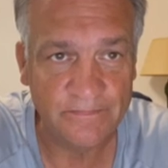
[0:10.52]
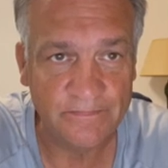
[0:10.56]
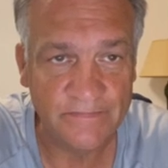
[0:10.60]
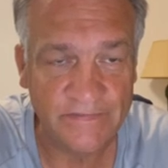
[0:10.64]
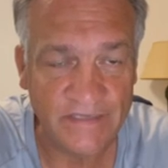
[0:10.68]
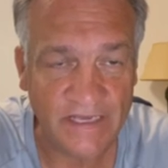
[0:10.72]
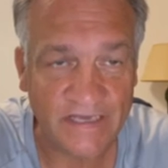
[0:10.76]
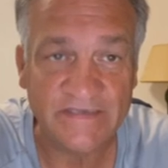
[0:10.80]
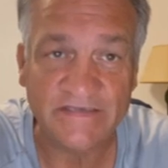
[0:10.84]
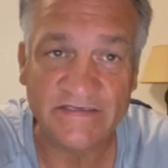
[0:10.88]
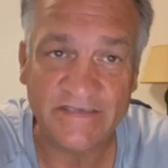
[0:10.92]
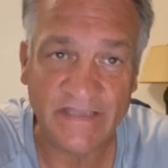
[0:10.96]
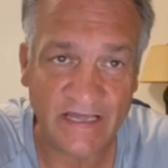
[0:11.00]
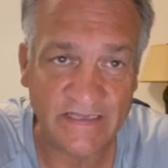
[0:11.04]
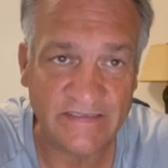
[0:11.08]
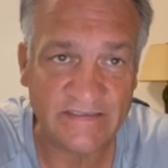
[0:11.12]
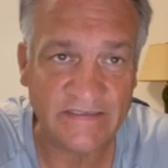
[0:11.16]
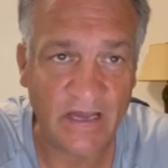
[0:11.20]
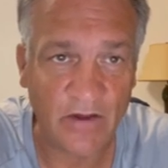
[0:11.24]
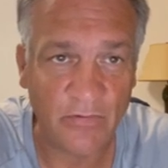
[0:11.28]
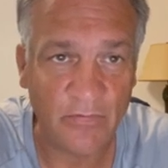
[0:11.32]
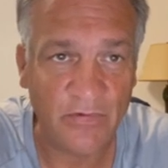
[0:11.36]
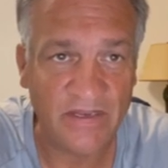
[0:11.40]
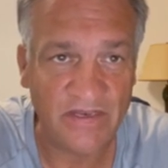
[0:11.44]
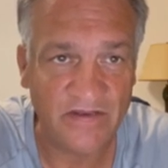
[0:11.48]
Yes, that's
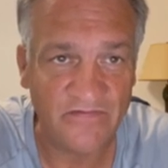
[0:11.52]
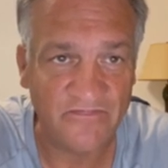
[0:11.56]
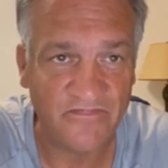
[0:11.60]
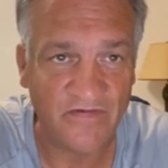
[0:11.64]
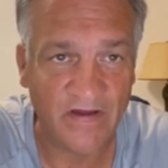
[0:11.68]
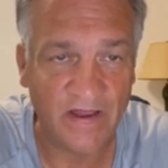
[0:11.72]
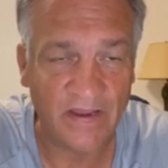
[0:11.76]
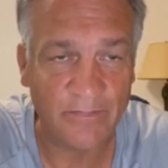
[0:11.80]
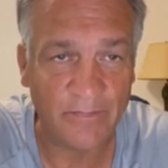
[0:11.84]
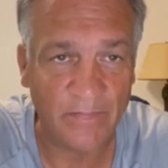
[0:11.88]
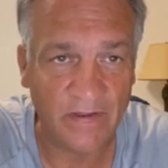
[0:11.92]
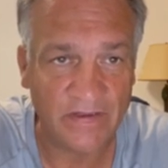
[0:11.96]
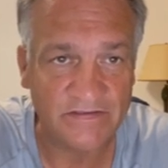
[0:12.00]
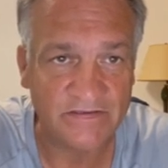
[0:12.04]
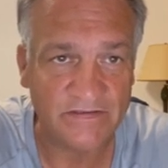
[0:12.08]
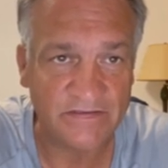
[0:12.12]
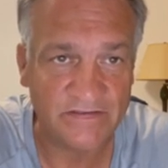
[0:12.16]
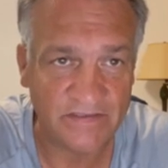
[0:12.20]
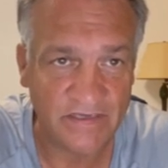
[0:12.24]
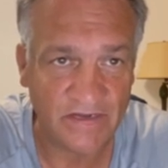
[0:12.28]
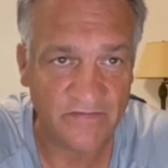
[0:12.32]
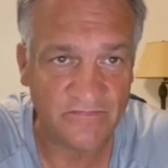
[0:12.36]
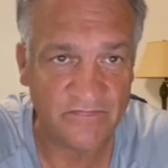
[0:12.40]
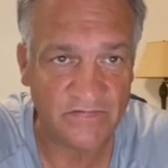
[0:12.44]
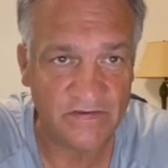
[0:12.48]
how we define mental
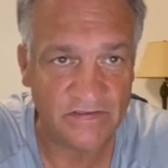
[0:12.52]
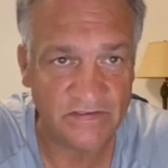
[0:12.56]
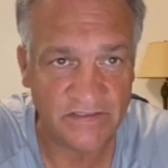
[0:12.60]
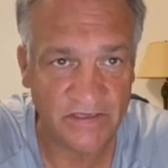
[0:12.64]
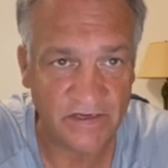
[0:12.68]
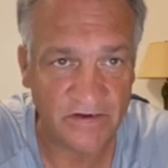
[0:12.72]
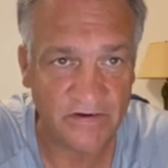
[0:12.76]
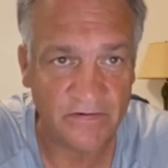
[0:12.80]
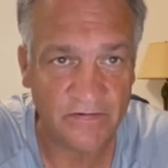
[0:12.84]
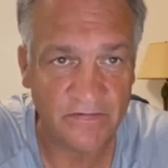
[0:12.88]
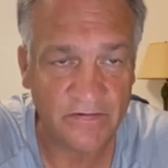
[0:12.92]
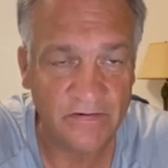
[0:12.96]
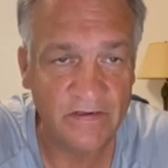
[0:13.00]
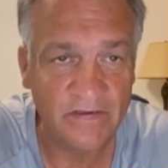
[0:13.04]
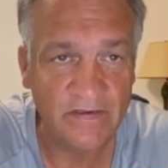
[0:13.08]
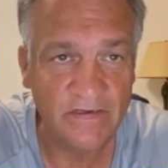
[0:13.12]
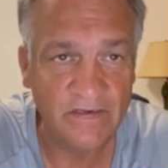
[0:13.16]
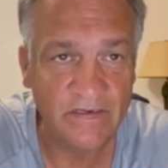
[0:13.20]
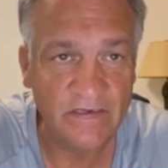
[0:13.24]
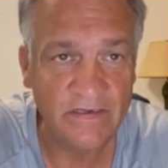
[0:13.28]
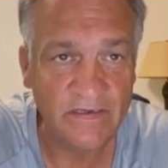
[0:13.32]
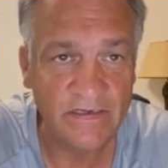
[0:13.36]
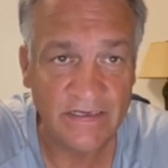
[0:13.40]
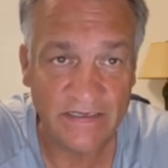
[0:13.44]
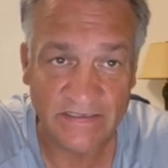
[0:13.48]
toughness here,
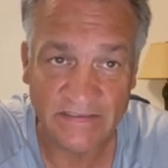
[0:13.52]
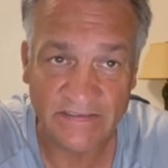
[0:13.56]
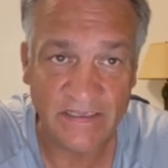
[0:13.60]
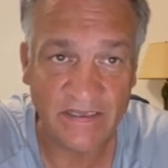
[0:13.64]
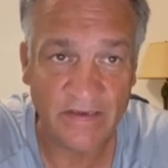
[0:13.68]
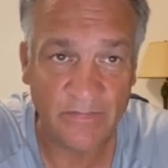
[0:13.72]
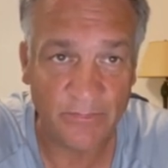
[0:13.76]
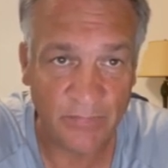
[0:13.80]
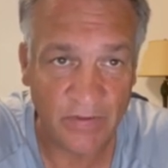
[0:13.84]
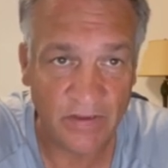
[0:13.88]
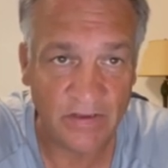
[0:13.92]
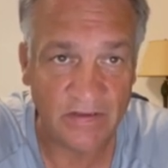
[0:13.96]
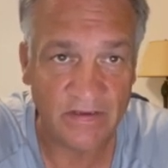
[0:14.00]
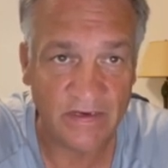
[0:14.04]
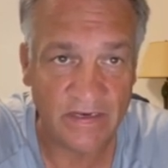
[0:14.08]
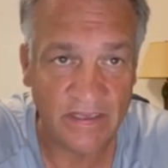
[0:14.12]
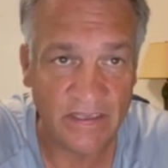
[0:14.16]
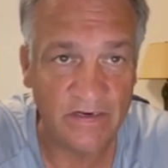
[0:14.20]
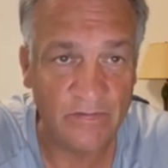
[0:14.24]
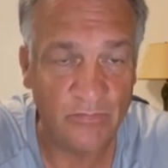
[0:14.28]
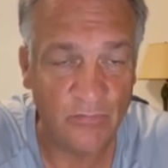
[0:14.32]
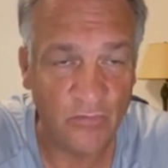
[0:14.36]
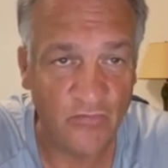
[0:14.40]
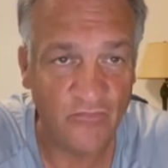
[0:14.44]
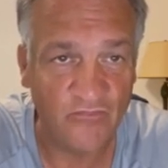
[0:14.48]
is the ability
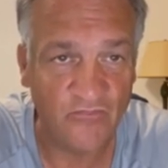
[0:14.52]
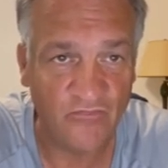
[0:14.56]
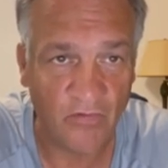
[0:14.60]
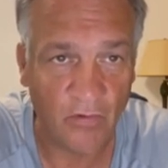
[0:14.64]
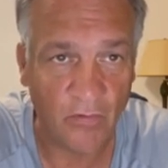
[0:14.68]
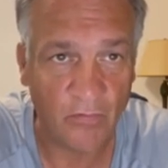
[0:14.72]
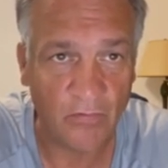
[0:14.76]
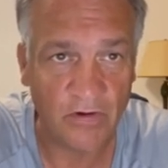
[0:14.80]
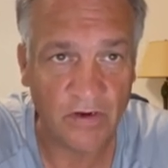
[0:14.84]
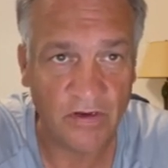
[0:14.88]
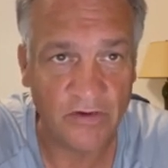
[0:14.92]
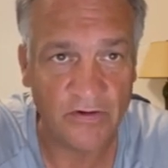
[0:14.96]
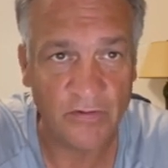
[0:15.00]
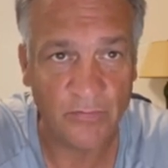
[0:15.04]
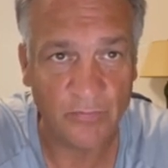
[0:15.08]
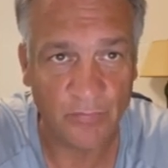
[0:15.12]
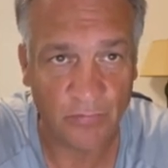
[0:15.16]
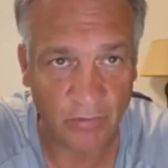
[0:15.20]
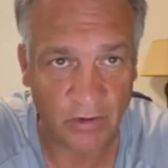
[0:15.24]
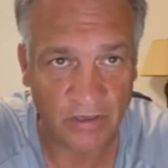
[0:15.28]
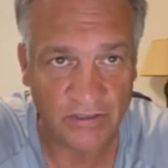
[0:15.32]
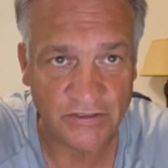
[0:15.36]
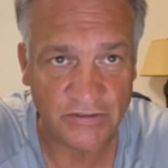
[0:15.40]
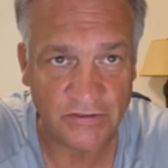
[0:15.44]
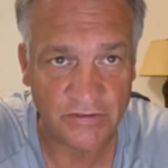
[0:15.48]
to move forward under
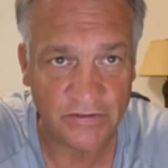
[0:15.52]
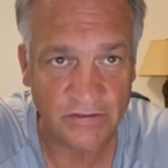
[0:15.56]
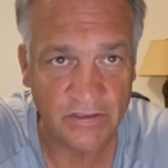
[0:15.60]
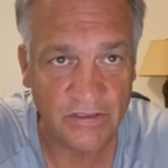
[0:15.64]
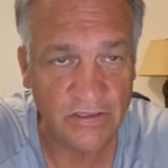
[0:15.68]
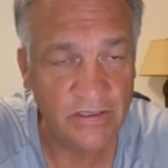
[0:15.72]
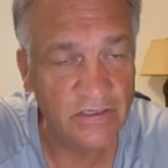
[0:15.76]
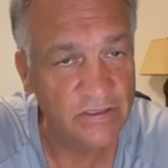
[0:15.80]
pressure.